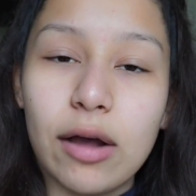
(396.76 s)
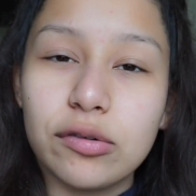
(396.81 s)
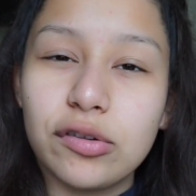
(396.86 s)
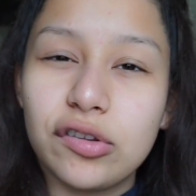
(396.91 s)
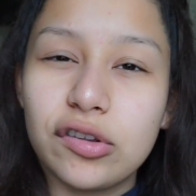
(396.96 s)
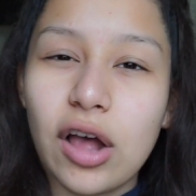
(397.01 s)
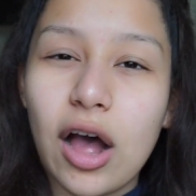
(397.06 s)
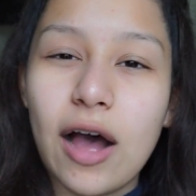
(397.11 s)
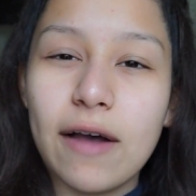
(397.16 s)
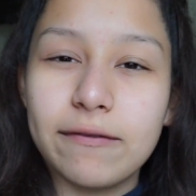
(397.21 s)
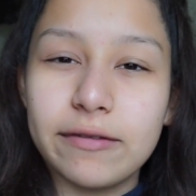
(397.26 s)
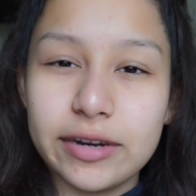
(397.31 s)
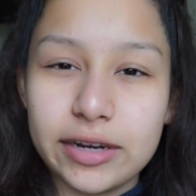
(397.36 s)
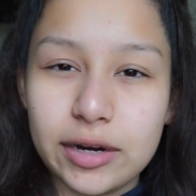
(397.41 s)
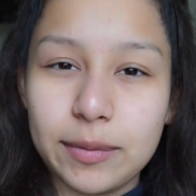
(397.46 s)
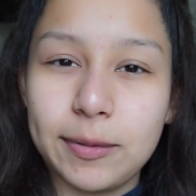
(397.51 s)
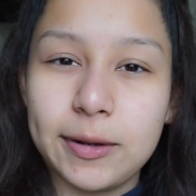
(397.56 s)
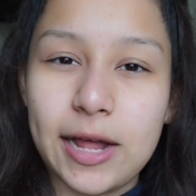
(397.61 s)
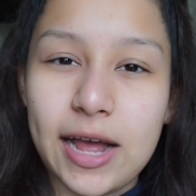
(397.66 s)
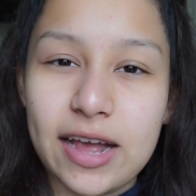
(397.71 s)
soft it
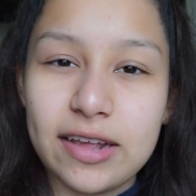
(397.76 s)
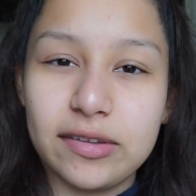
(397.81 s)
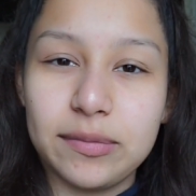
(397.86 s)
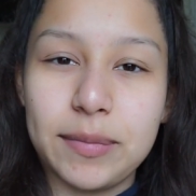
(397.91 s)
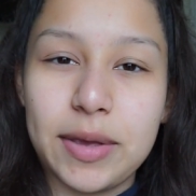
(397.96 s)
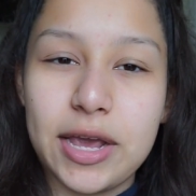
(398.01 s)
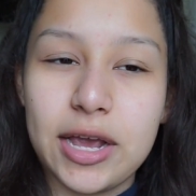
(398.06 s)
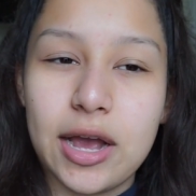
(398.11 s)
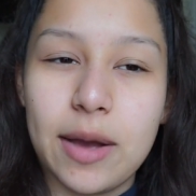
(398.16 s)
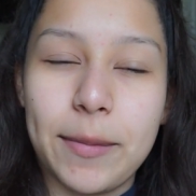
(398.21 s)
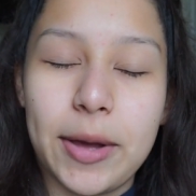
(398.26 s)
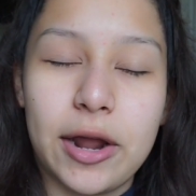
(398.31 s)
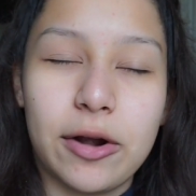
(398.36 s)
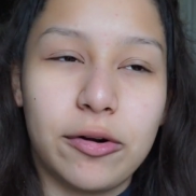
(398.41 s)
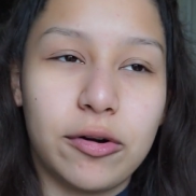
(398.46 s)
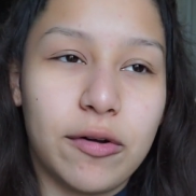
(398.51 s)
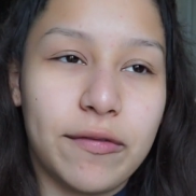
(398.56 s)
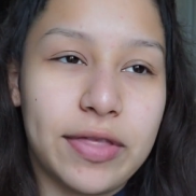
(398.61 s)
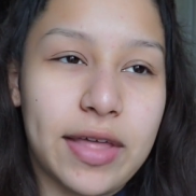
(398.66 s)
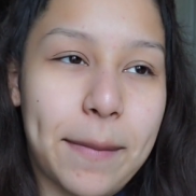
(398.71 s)
applies makeup. I
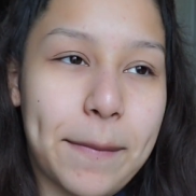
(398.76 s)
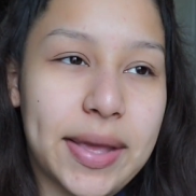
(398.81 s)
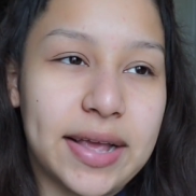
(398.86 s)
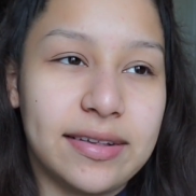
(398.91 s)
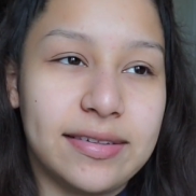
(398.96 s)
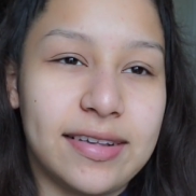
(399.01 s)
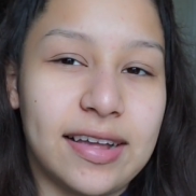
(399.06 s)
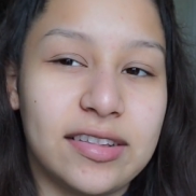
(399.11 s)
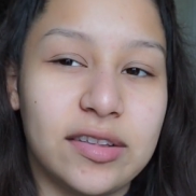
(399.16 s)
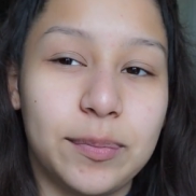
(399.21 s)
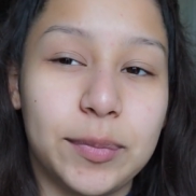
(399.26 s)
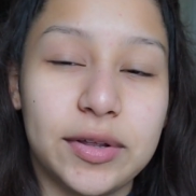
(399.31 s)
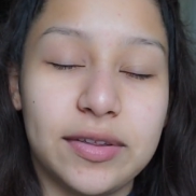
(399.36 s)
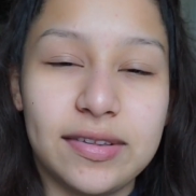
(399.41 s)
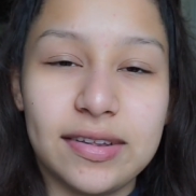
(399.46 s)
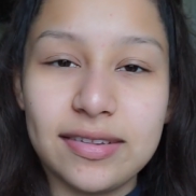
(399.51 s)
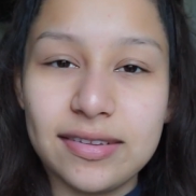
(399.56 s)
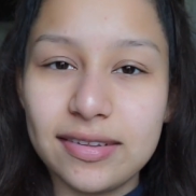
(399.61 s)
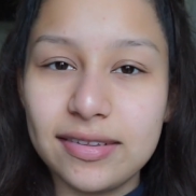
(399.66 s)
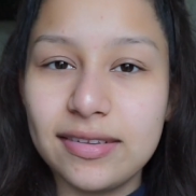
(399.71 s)
don't know if that makes sense, but
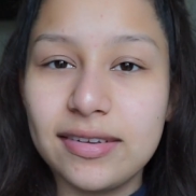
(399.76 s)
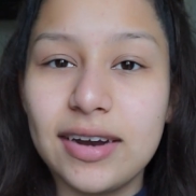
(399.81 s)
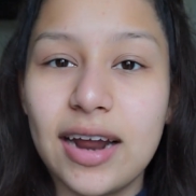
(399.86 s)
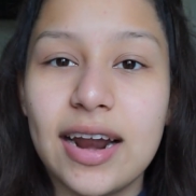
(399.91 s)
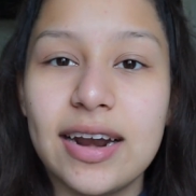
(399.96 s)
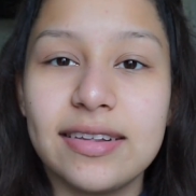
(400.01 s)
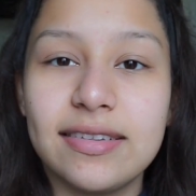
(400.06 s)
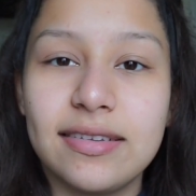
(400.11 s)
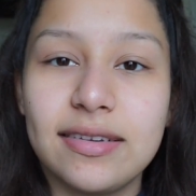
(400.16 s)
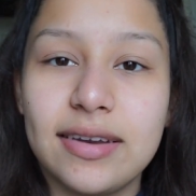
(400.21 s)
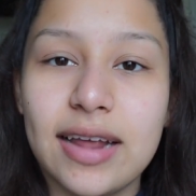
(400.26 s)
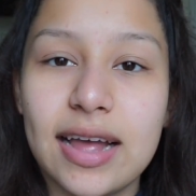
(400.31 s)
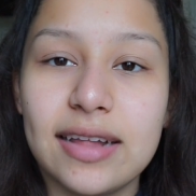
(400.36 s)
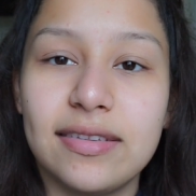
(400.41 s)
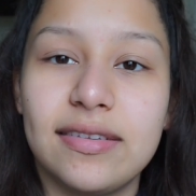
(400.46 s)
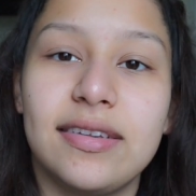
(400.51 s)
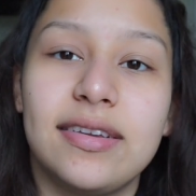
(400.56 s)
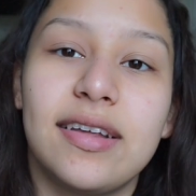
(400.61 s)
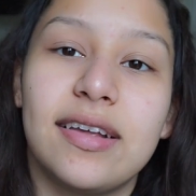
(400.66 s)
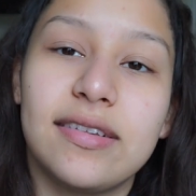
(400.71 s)
since it's not as
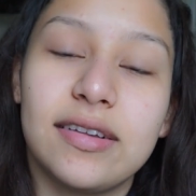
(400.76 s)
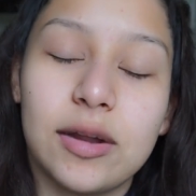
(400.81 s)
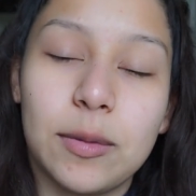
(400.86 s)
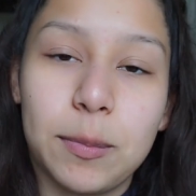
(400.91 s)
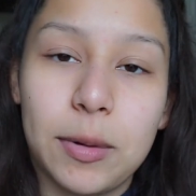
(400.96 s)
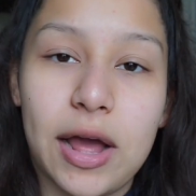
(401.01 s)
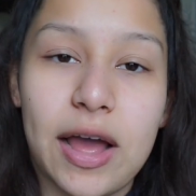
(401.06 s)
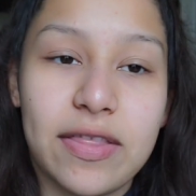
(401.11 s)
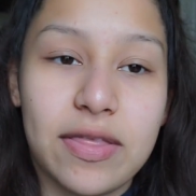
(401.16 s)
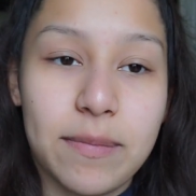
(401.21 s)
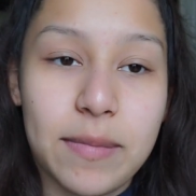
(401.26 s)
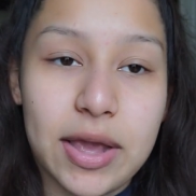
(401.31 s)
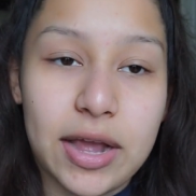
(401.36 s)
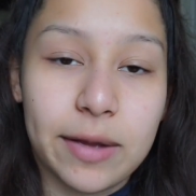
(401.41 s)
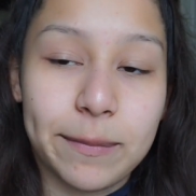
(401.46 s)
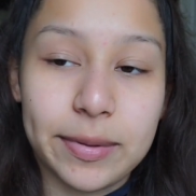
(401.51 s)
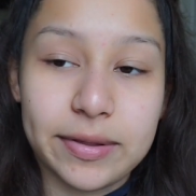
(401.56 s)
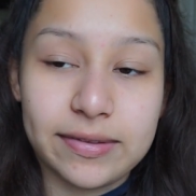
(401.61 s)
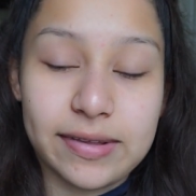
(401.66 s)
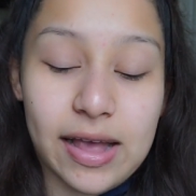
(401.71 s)
dense, it doesn't apply the
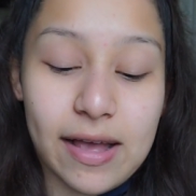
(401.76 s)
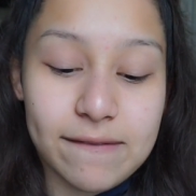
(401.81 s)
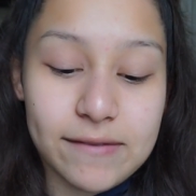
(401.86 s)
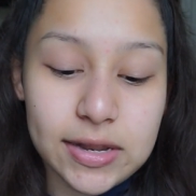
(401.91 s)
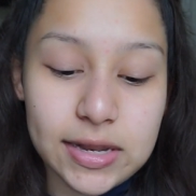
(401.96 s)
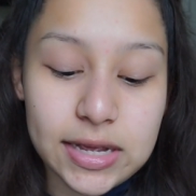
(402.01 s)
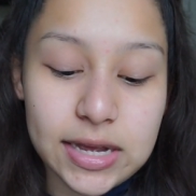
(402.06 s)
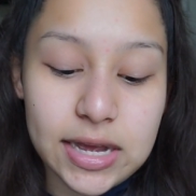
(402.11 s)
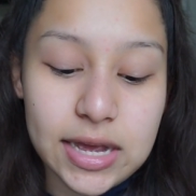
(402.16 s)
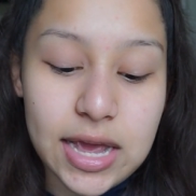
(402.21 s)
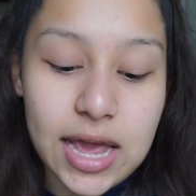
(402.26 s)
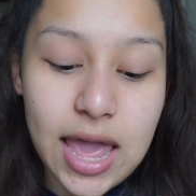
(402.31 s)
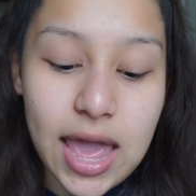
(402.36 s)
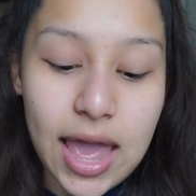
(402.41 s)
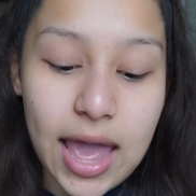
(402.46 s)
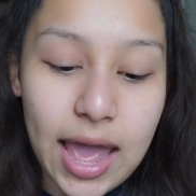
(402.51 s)
makeup as heavily.